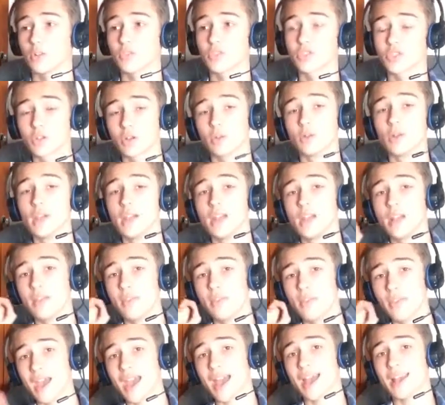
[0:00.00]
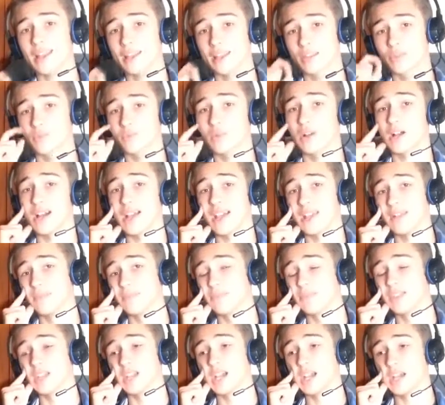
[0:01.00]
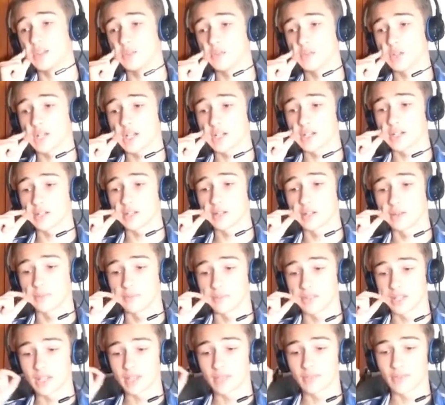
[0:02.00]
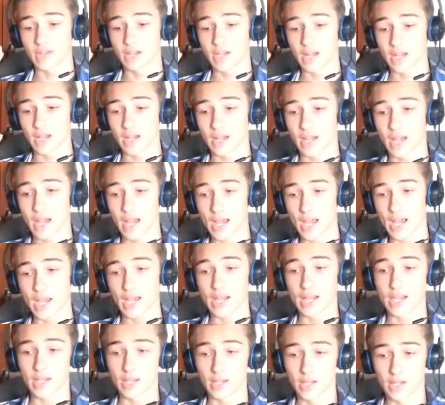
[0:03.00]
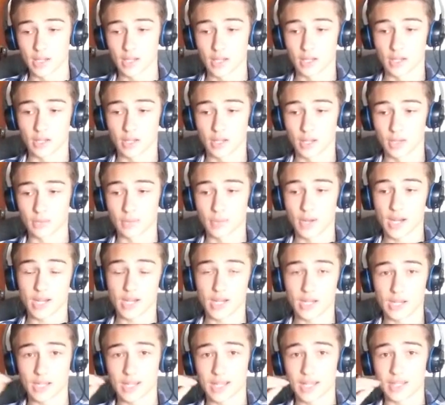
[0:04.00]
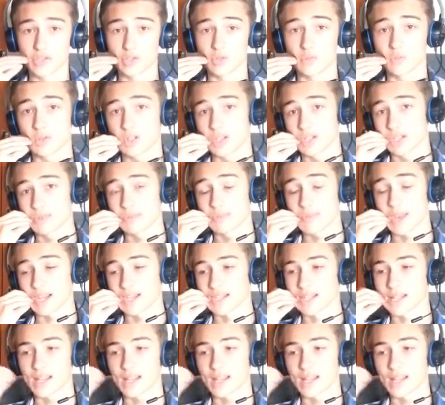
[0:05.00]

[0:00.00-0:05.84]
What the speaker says: So that is why I do not give it a high rating as you would expect.